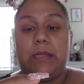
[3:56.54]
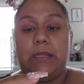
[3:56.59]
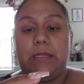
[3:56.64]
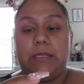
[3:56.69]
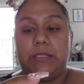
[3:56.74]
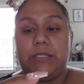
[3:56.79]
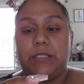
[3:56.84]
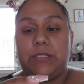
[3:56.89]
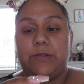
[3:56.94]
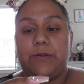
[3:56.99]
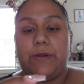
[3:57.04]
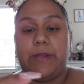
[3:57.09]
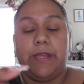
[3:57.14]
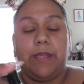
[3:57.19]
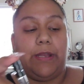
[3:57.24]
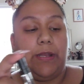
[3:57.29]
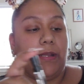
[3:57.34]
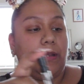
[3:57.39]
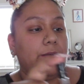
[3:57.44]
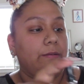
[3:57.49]
Let's just go
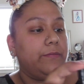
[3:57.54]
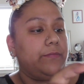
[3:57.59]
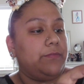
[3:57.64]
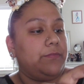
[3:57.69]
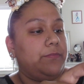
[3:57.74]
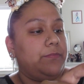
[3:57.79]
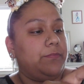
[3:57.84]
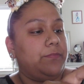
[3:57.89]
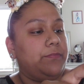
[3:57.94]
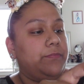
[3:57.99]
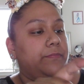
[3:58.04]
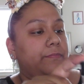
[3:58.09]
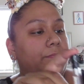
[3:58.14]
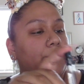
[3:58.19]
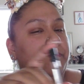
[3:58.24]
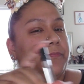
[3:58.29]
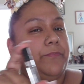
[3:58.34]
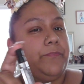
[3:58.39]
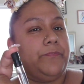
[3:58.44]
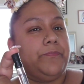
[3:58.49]
ahead and
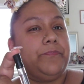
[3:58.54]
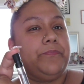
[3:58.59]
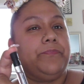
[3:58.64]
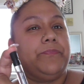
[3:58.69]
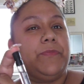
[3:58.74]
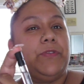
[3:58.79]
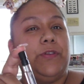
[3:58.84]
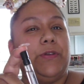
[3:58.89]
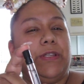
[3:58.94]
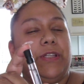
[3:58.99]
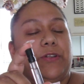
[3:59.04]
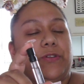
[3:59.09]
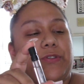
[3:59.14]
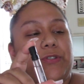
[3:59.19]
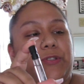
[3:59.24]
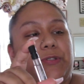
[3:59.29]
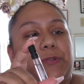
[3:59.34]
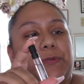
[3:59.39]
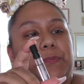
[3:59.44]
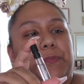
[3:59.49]
do a little
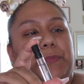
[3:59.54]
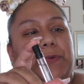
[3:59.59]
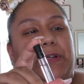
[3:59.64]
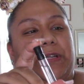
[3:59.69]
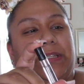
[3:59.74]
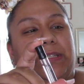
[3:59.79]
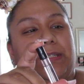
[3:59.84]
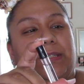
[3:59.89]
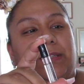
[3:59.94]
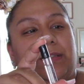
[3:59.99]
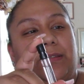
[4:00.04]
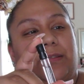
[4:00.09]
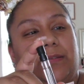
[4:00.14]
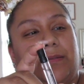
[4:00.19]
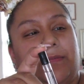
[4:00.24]
spritz.